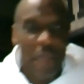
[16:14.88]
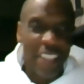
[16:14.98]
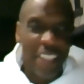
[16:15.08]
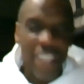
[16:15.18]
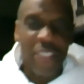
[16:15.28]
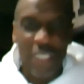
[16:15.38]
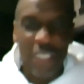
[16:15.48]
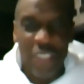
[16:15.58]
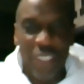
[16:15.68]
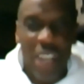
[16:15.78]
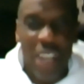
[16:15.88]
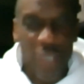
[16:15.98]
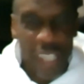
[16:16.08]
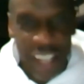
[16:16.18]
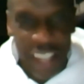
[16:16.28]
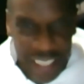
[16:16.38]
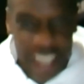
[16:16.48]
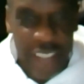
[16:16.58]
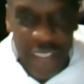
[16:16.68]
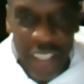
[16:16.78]
My next start in Chicago, I got knocked
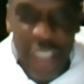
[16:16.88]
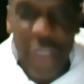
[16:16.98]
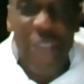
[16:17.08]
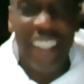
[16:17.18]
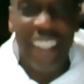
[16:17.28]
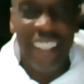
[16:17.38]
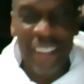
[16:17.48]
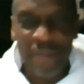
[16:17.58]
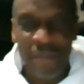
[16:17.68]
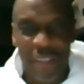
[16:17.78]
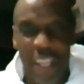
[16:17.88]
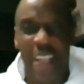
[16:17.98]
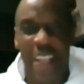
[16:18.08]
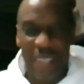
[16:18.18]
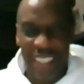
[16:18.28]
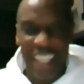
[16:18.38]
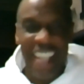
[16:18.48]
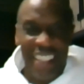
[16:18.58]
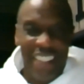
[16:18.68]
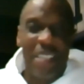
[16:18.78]
out in the third inning. And my
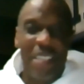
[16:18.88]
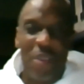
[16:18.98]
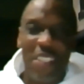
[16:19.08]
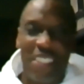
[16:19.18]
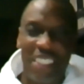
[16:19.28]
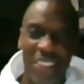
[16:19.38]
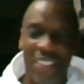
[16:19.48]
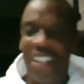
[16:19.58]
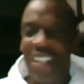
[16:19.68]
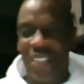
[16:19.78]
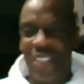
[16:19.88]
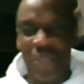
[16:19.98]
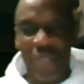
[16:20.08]
dad asked me the question. He goes, so